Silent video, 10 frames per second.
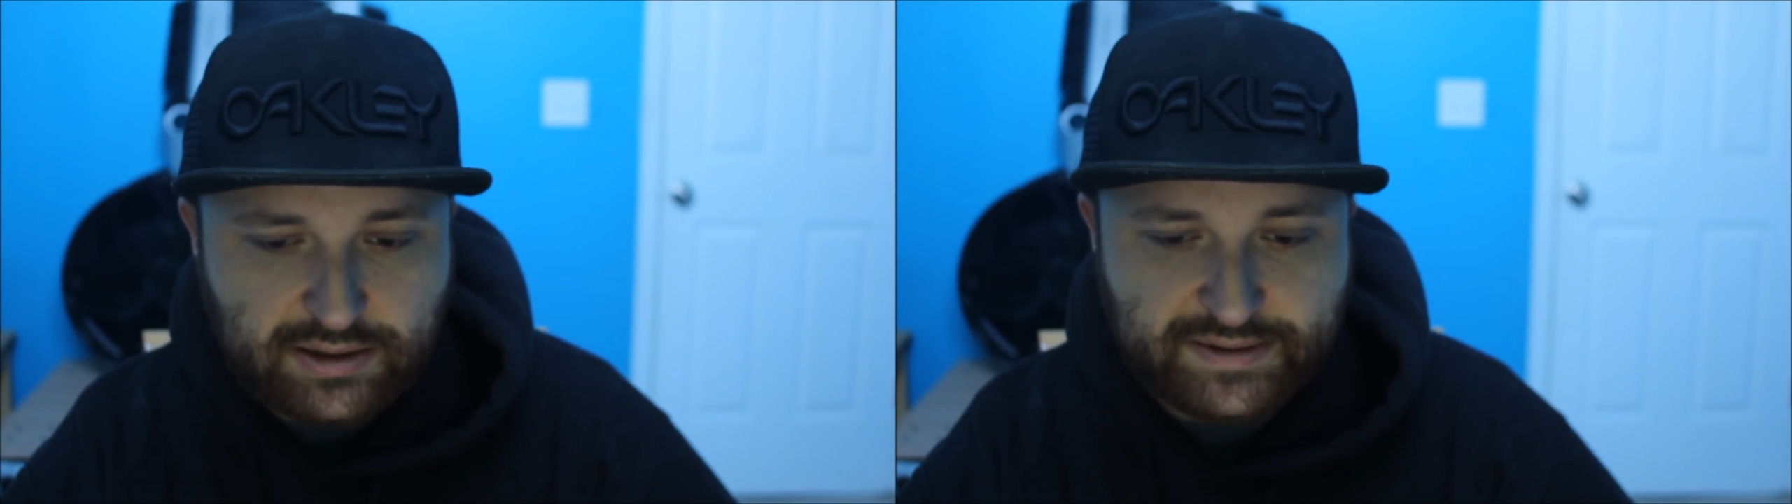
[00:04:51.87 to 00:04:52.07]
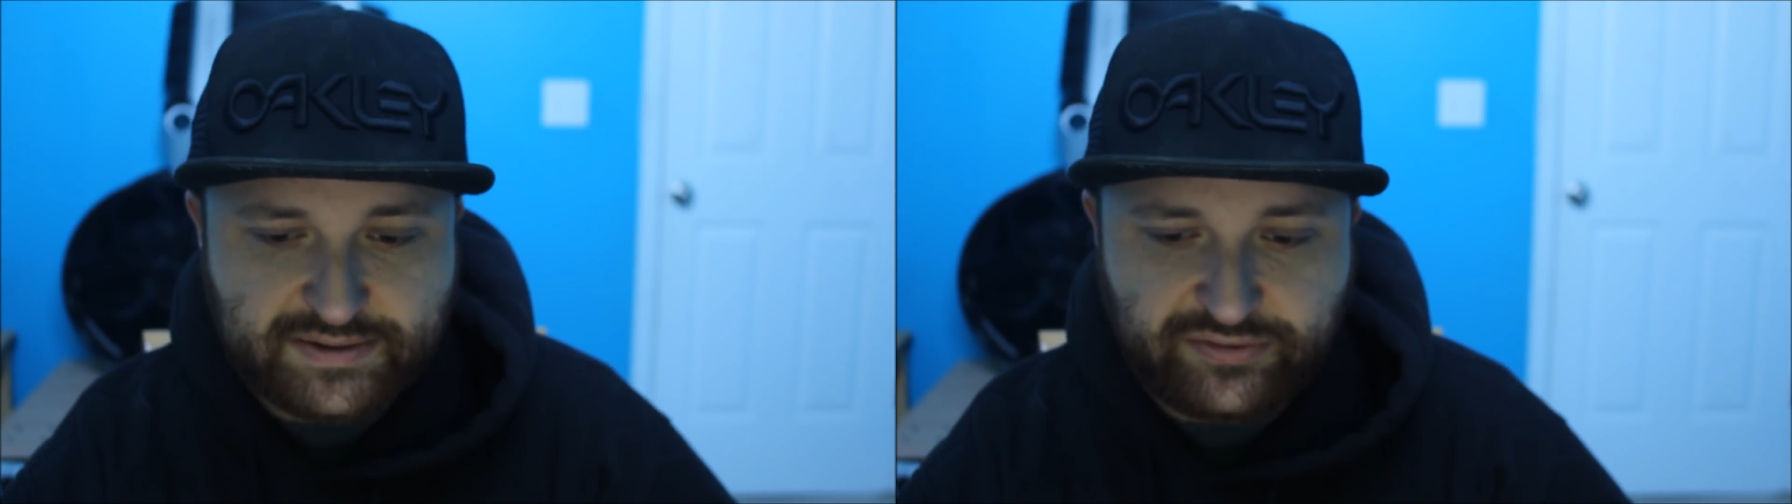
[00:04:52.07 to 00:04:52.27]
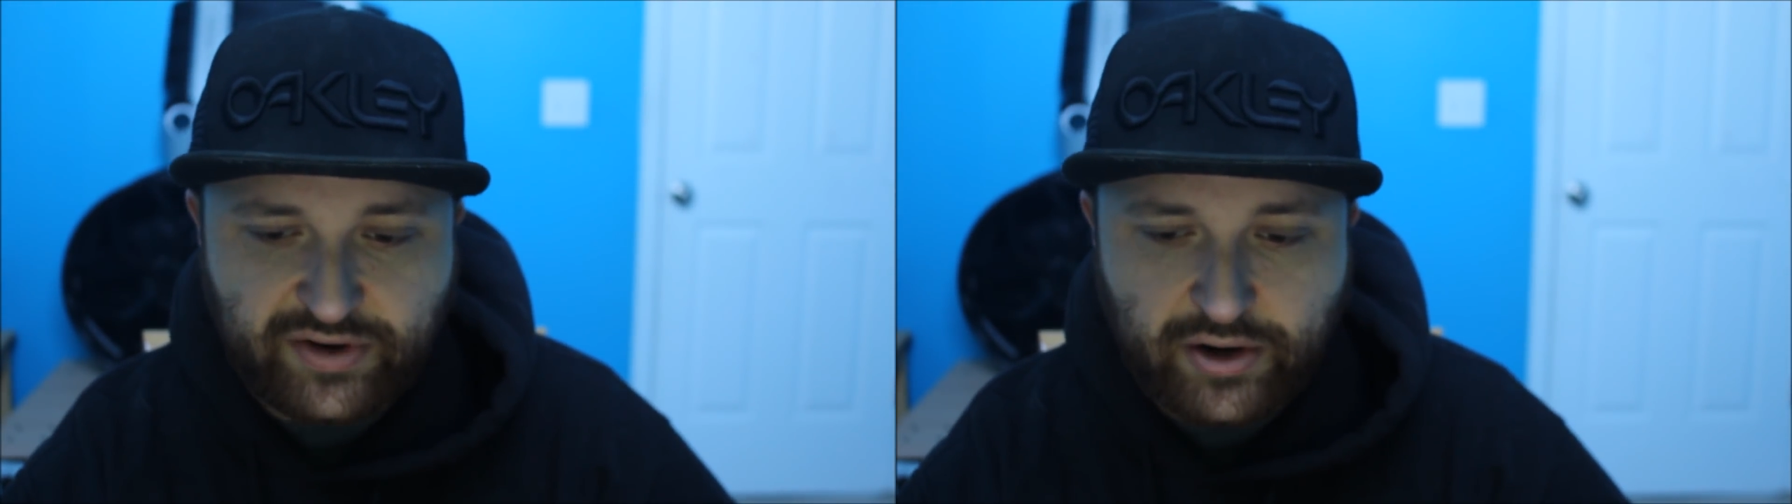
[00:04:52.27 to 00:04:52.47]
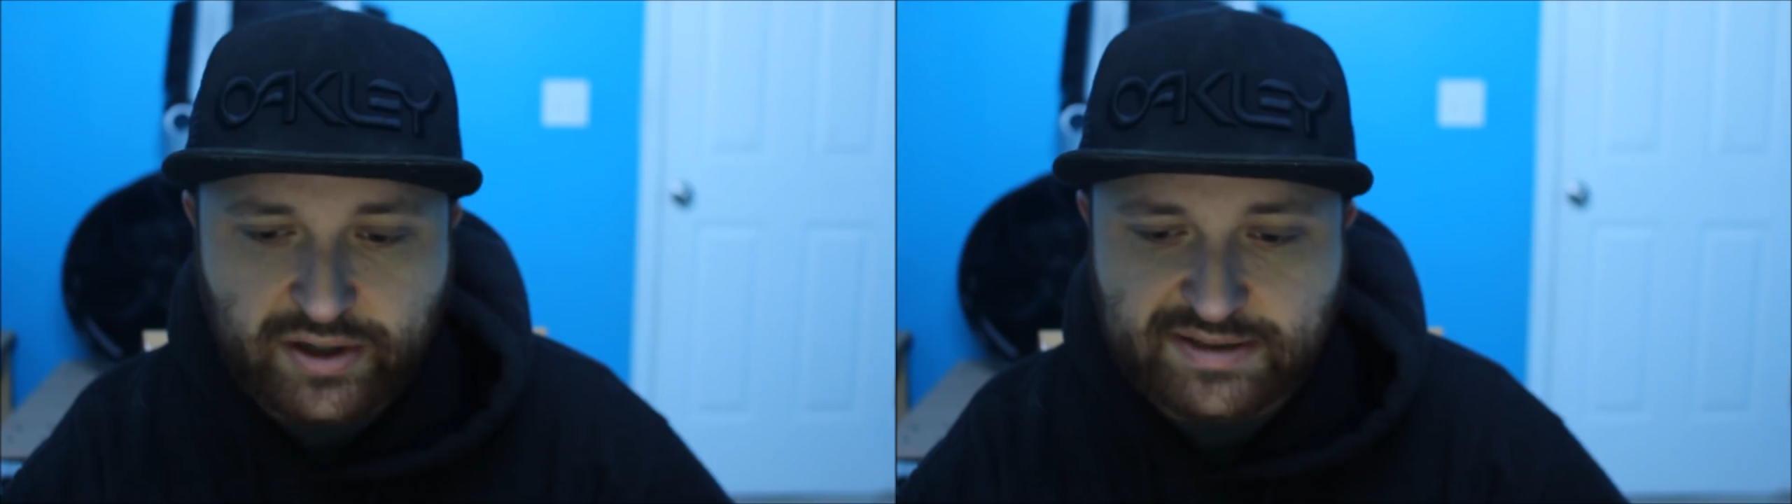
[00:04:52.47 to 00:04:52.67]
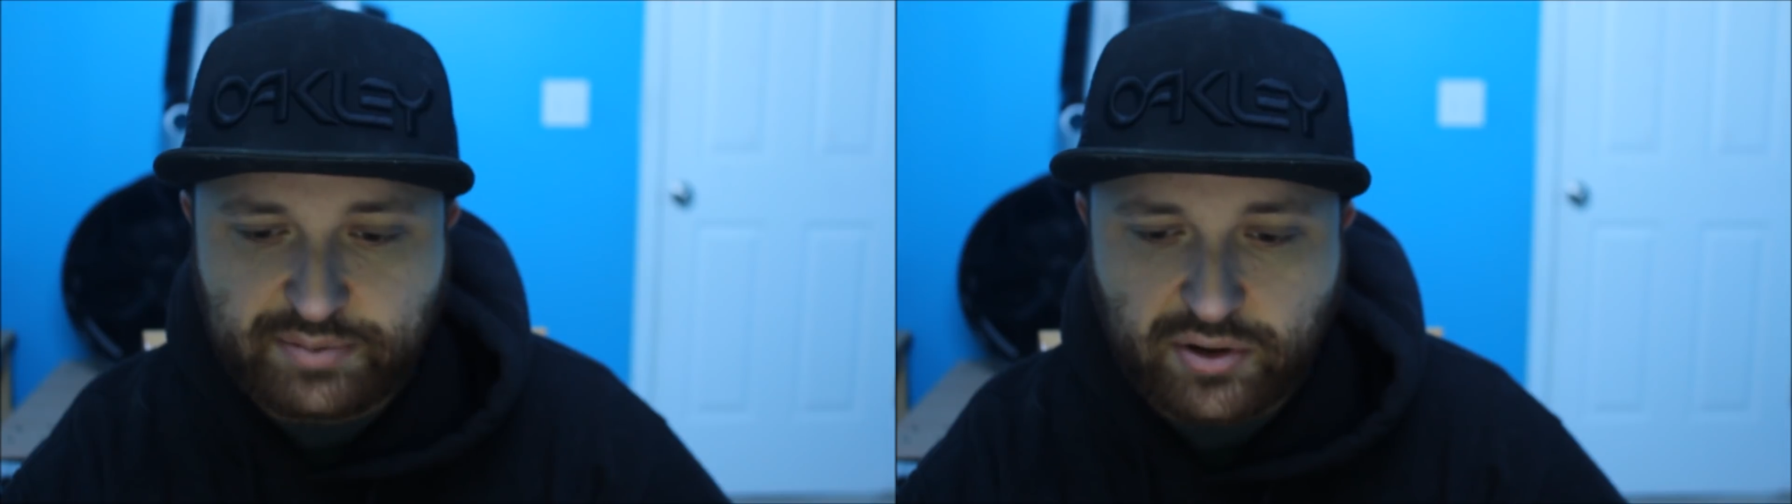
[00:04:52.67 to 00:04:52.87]
this
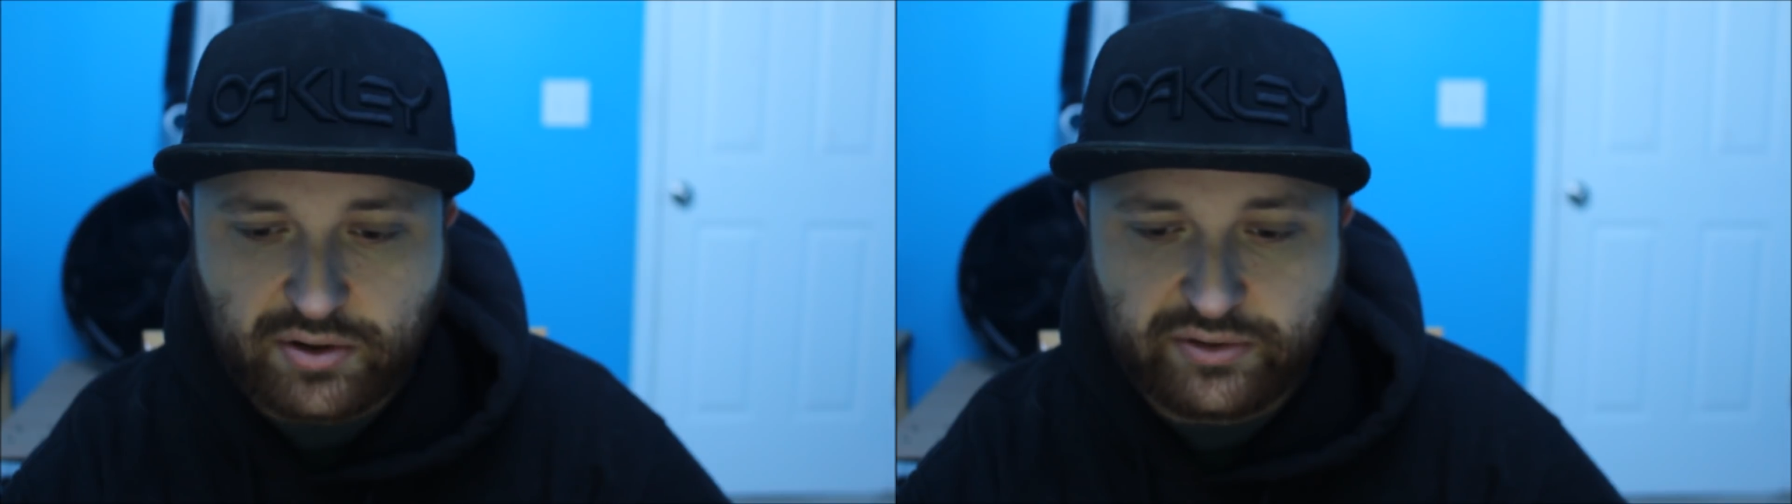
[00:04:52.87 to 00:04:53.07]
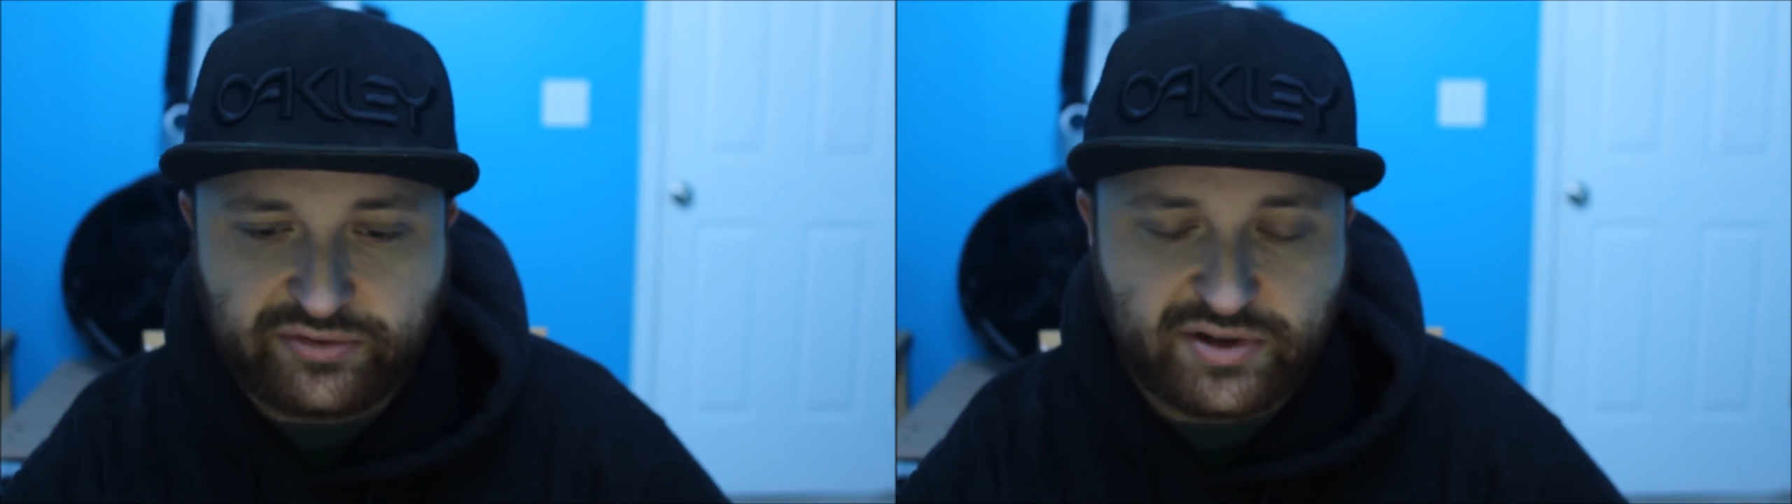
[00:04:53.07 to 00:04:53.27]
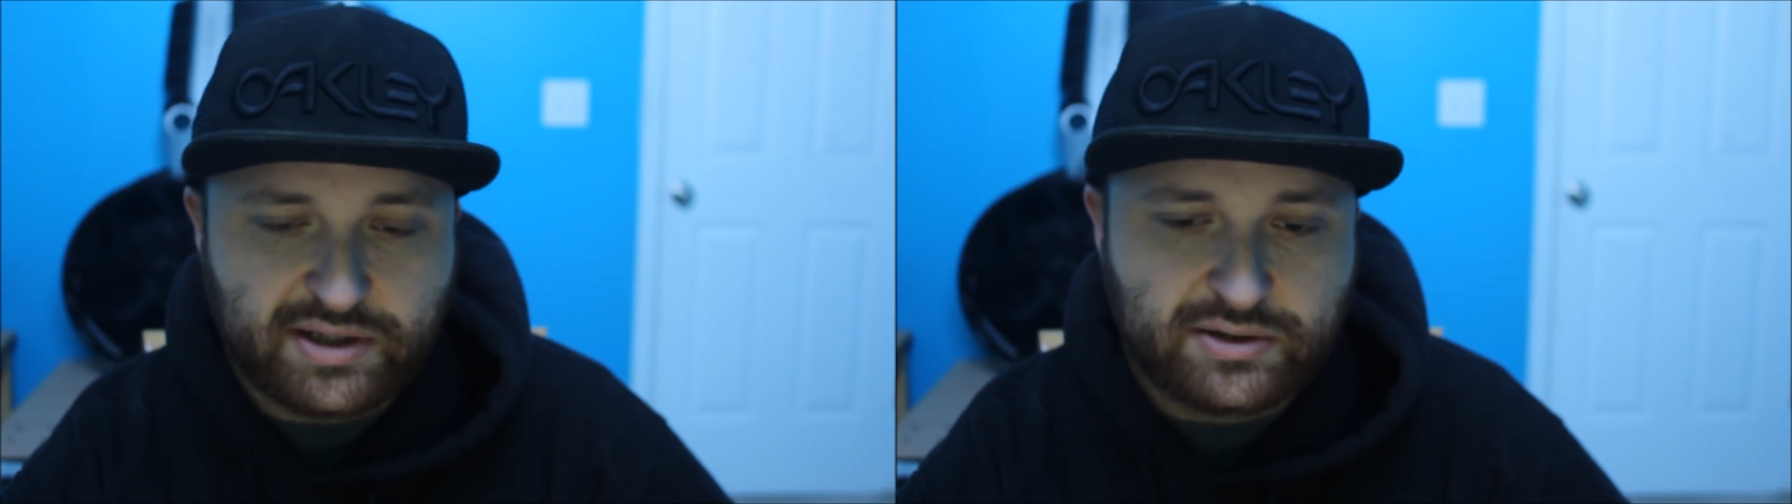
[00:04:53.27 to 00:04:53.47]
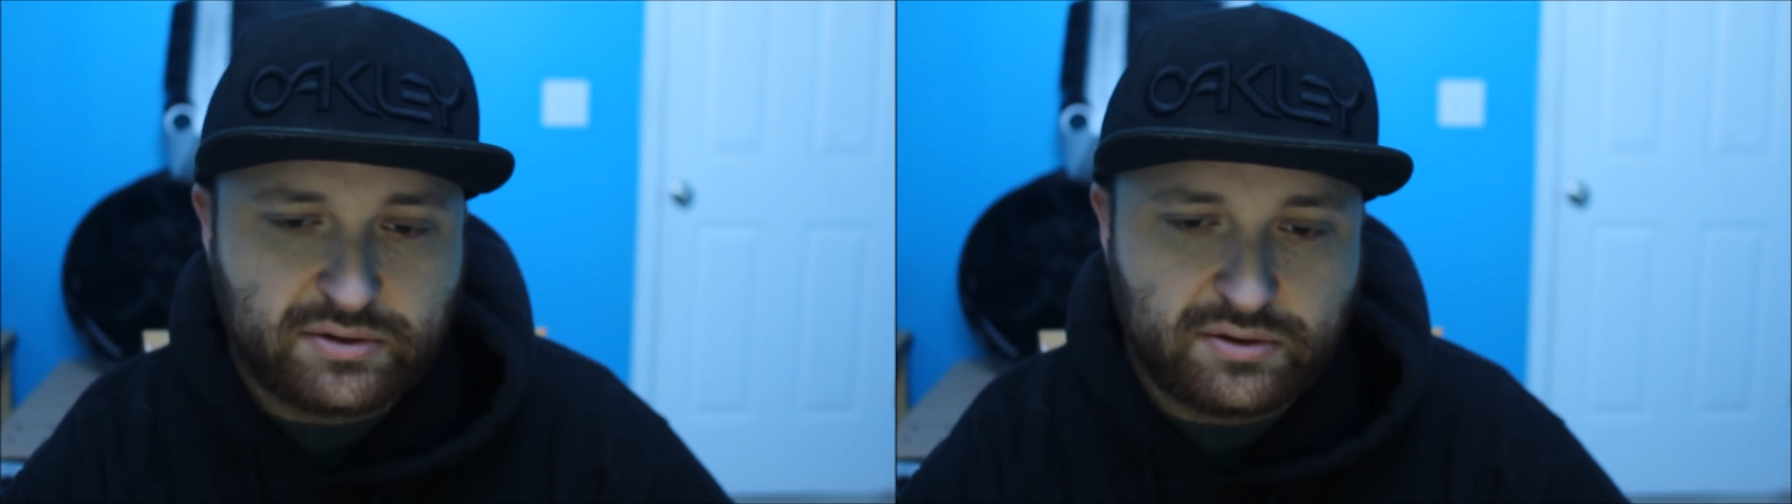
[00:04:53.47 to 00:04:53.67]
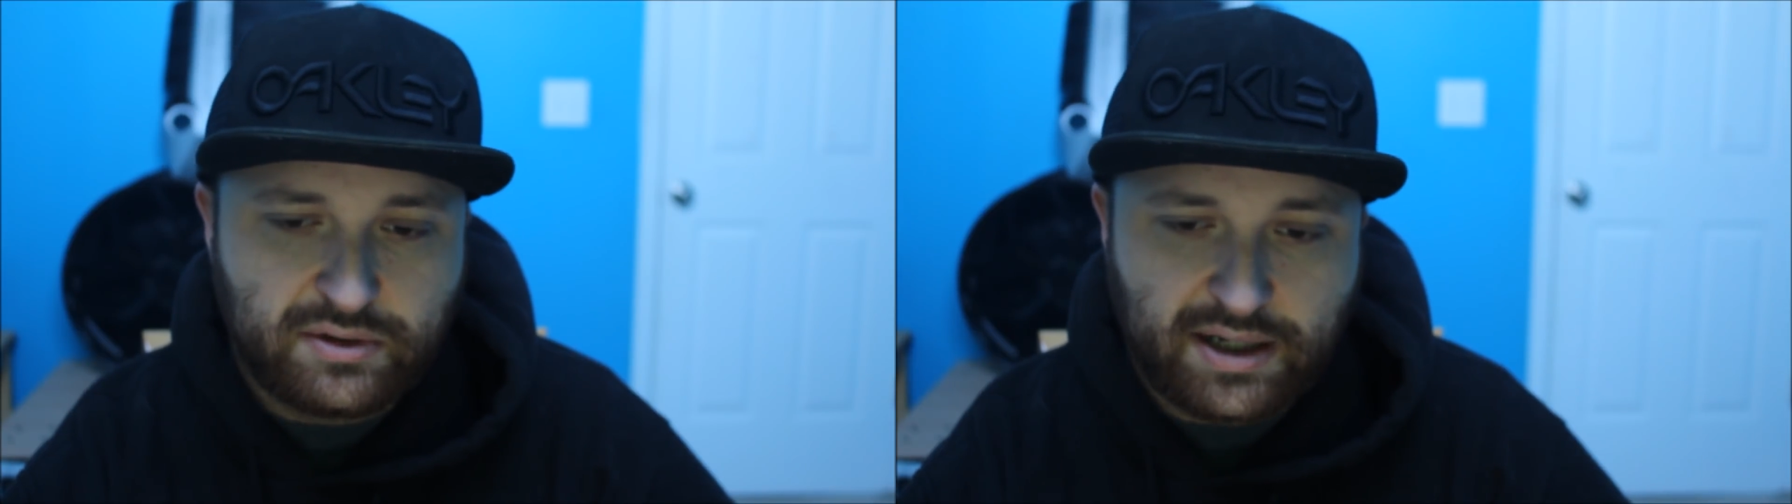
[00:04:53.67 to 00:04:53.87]
varies per vehicle.